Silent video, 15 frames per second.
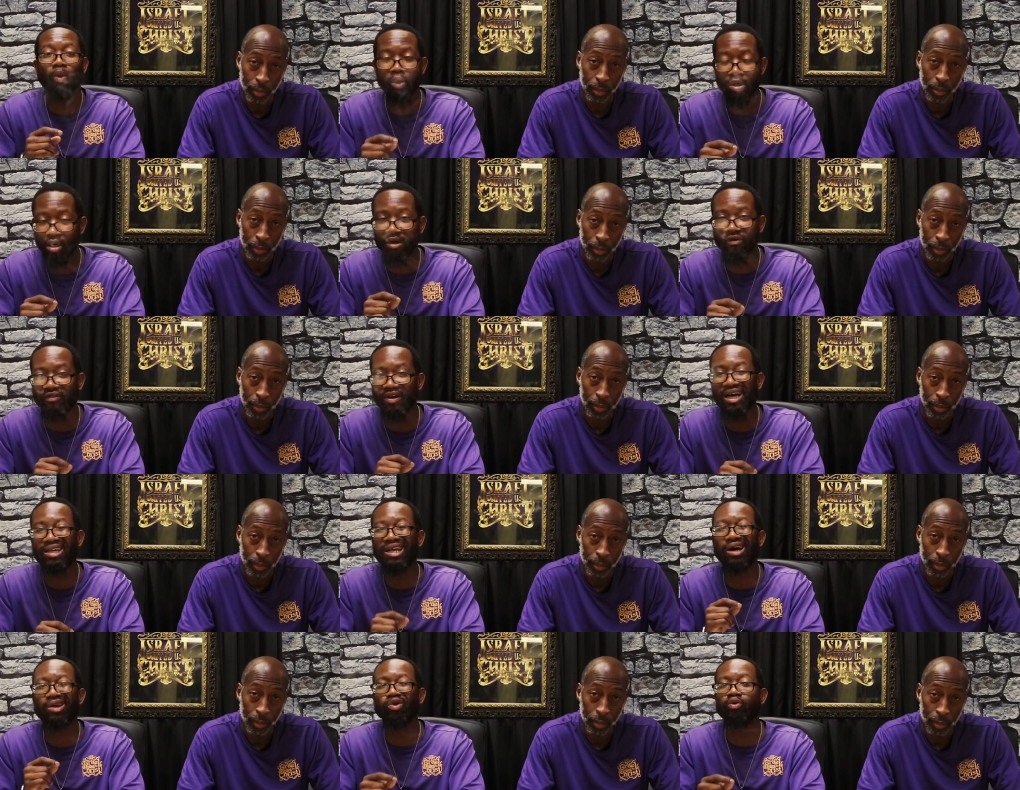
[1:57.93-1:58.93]
Speaker 1: We're going to
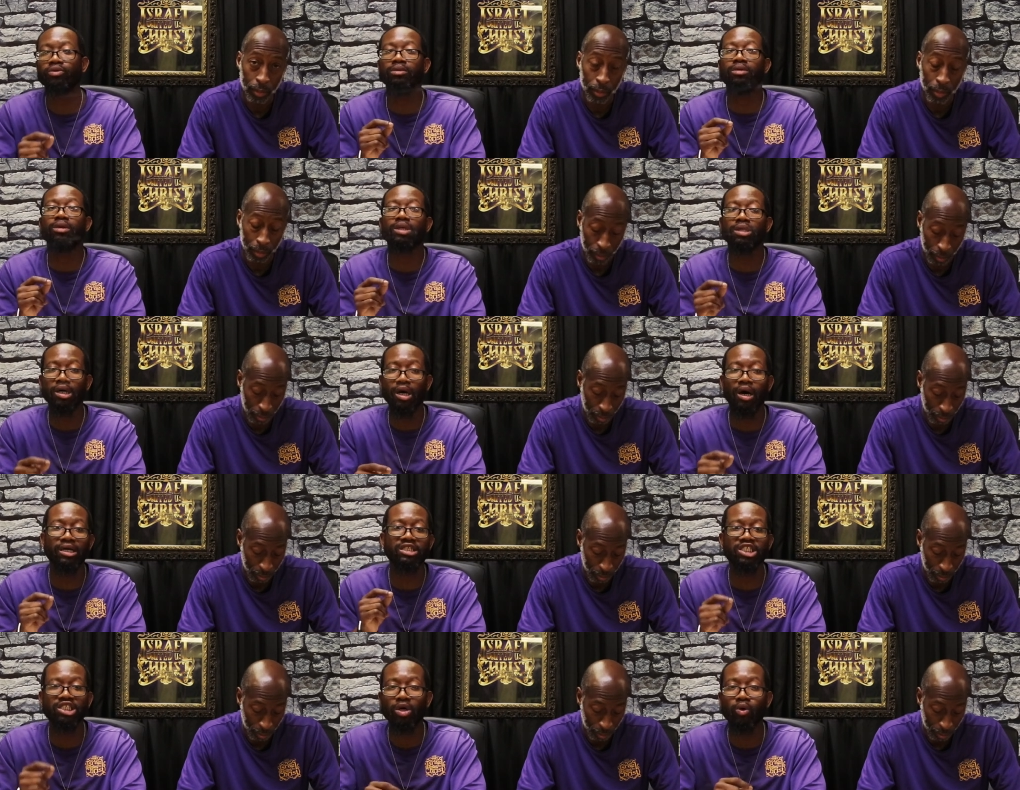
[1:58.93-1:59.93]
find out who
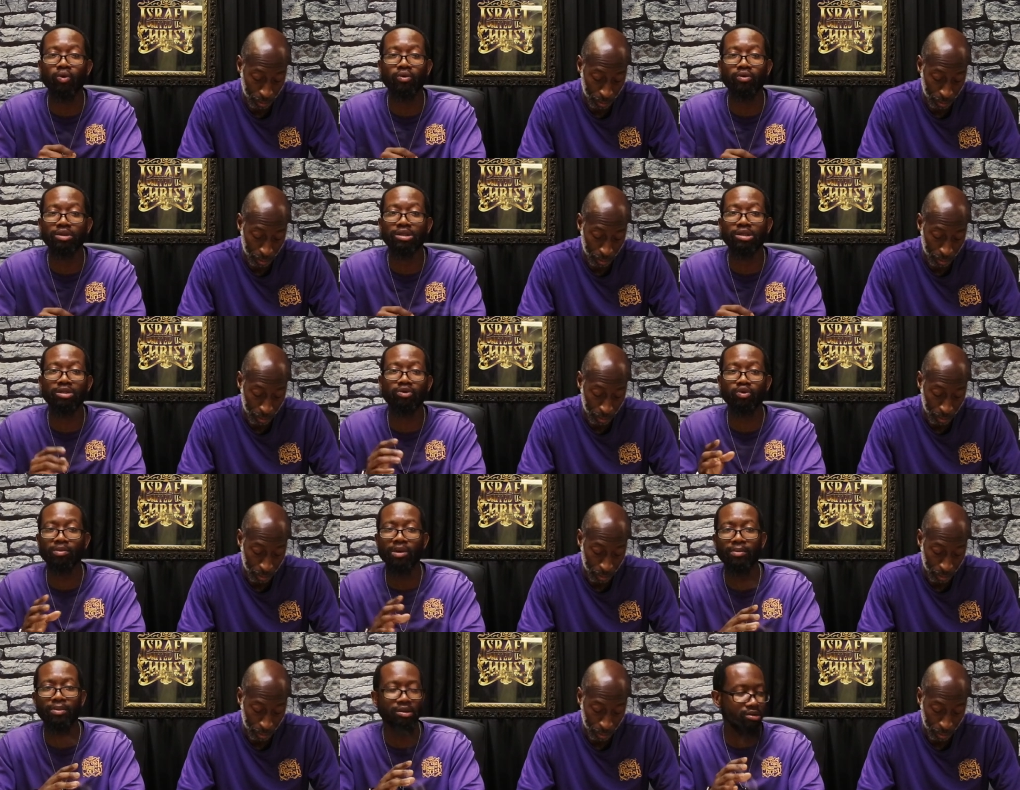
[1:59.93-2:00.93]
God chose. Because
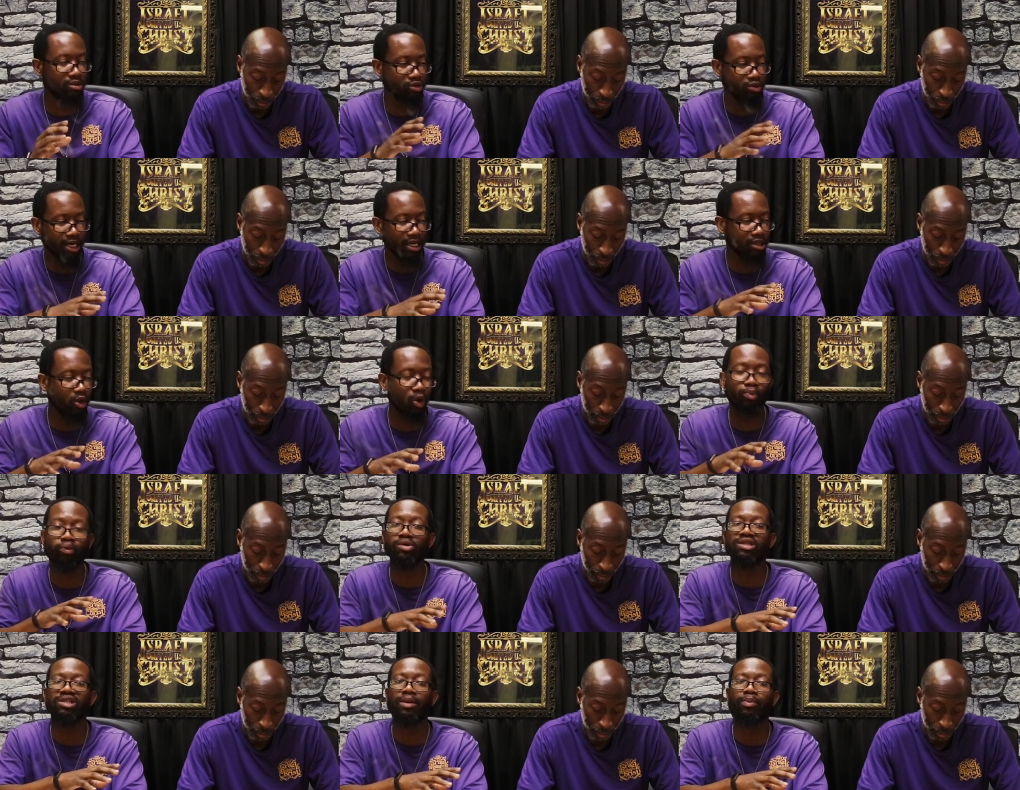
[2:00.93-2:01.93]
remember, you got to go
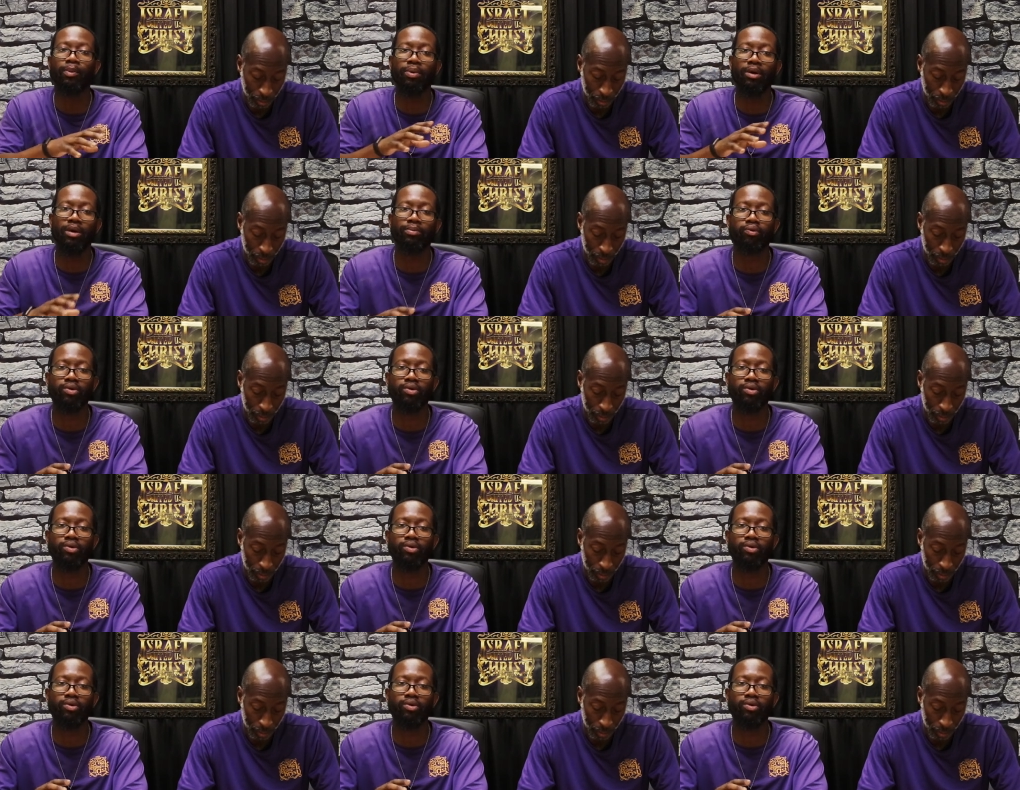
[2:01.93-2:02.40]
precept upon